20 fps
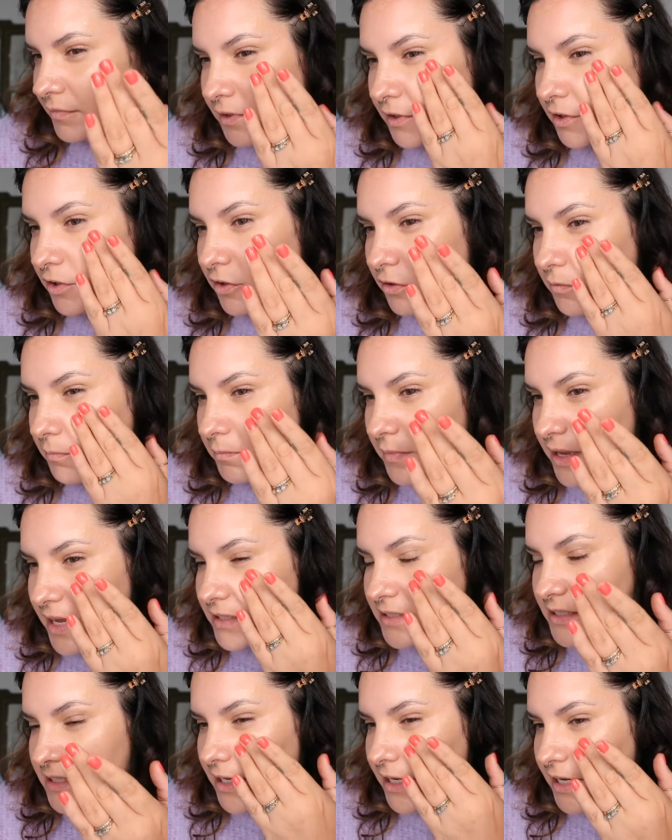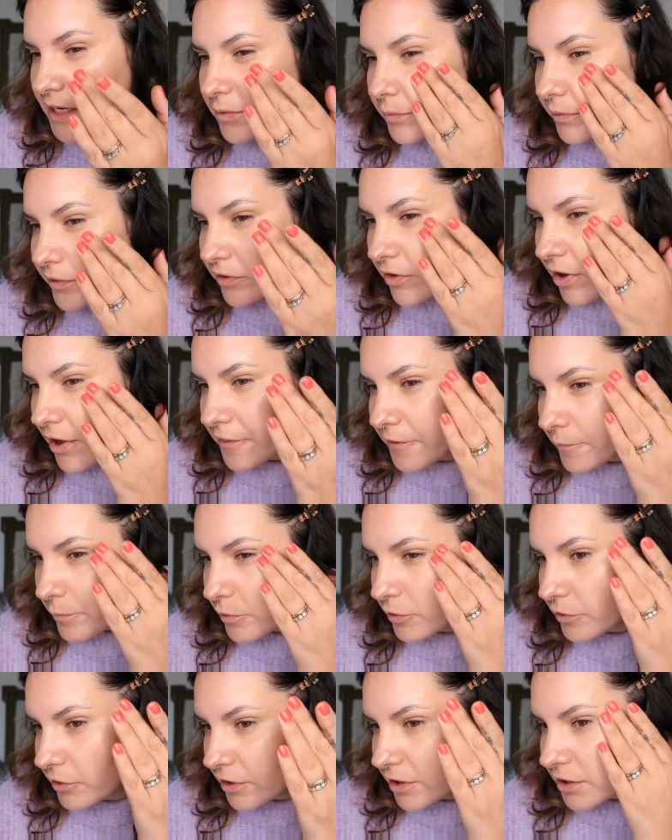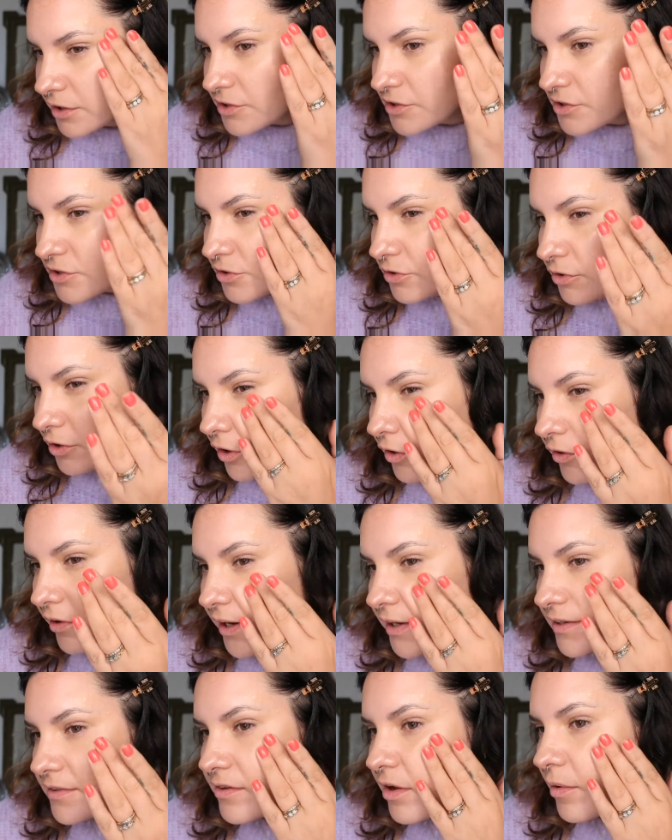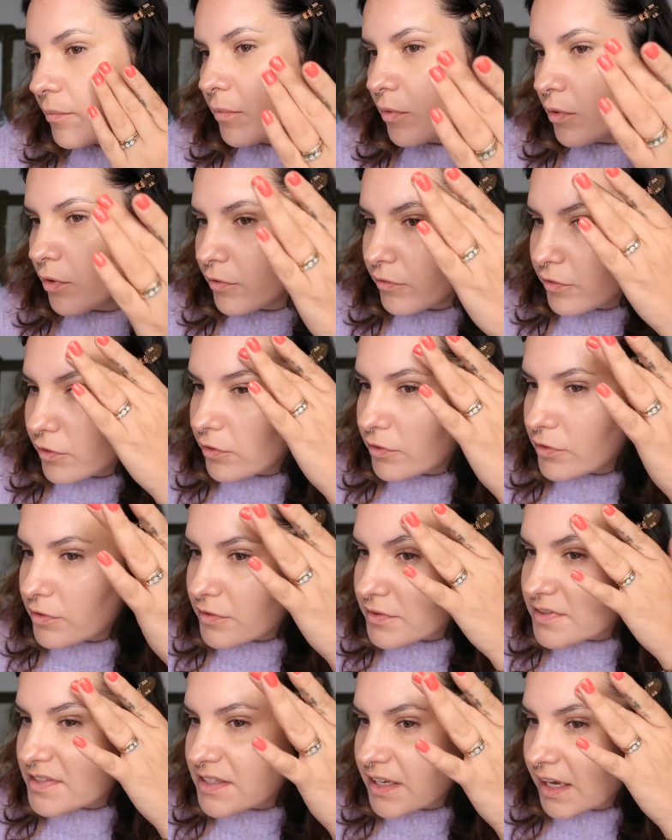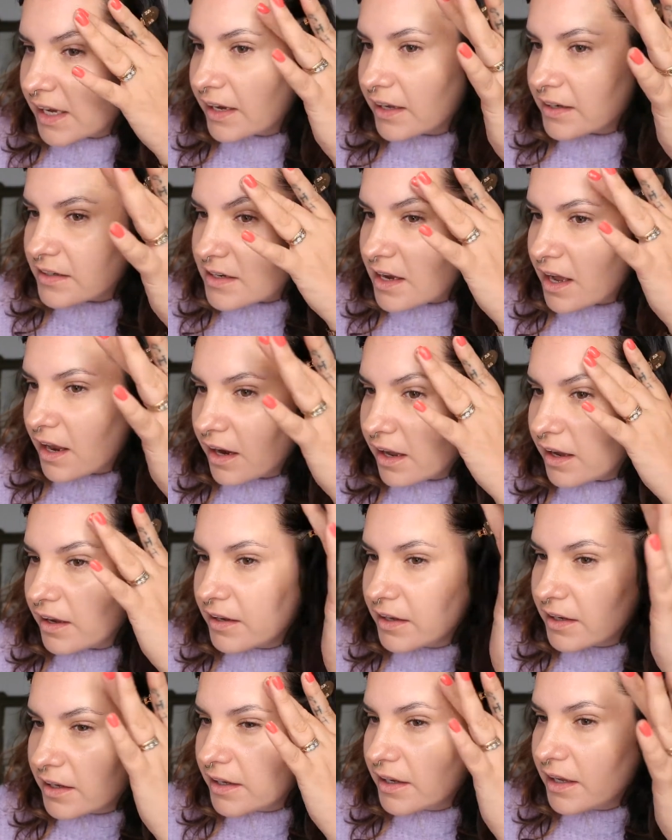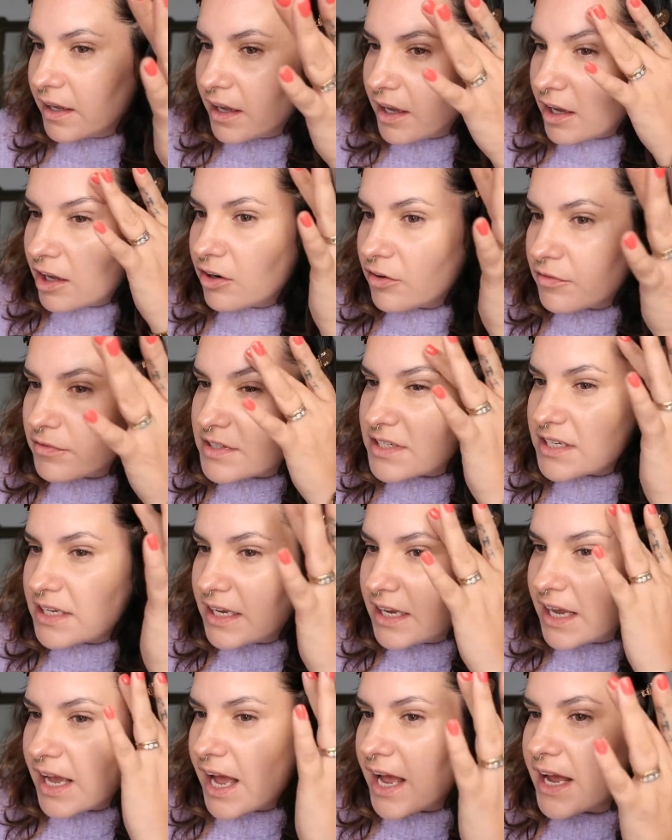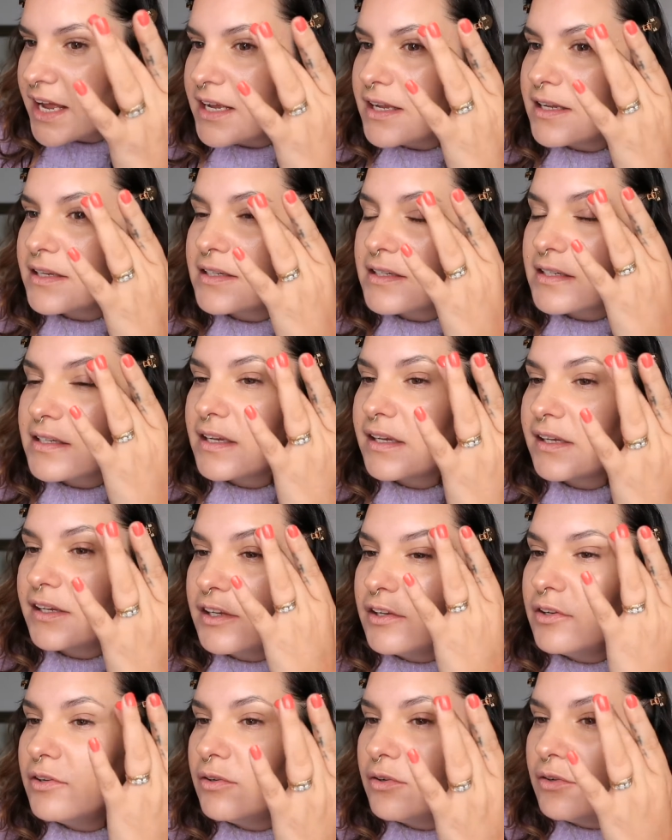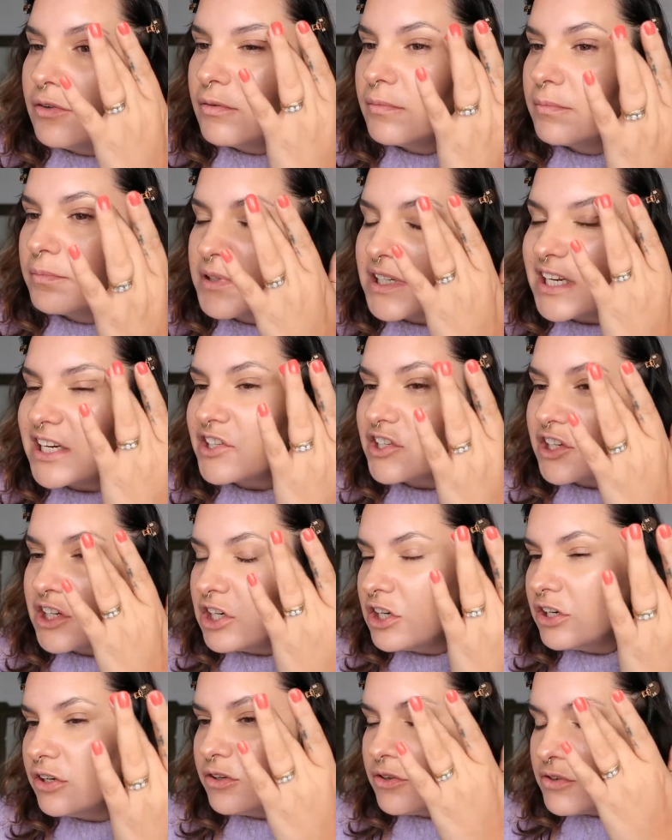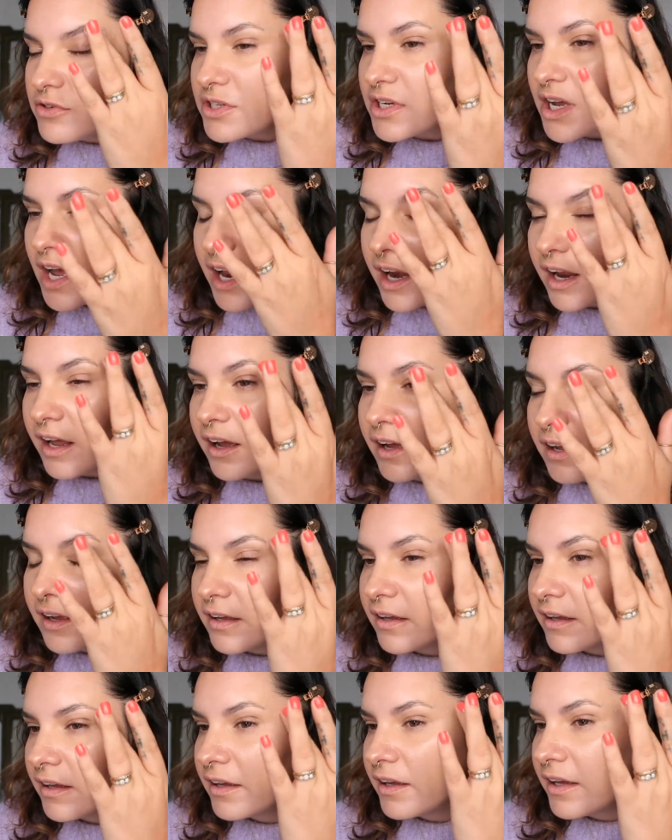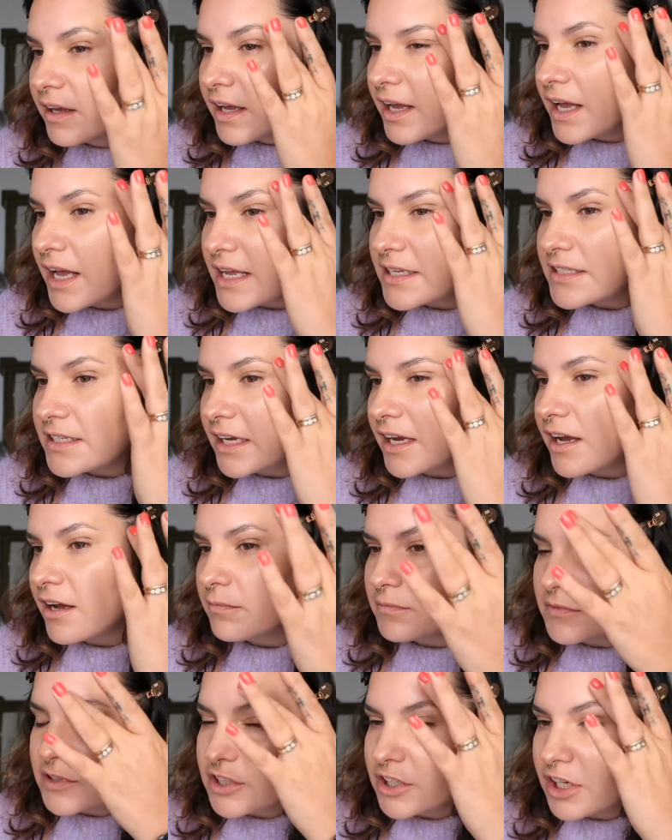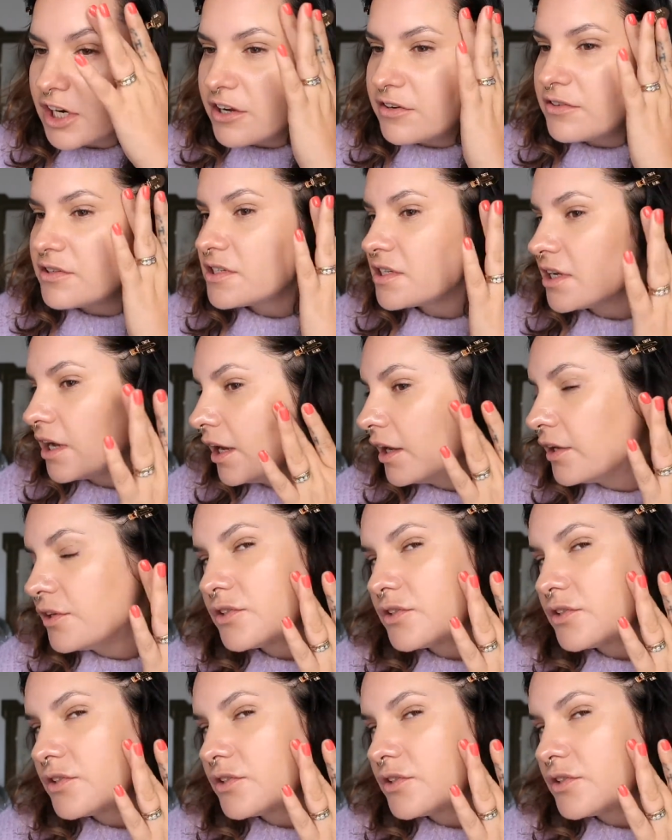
you can mix it in with your other product to create more of your skinned colour. And obviously, as you potentially lose colour as it comes closer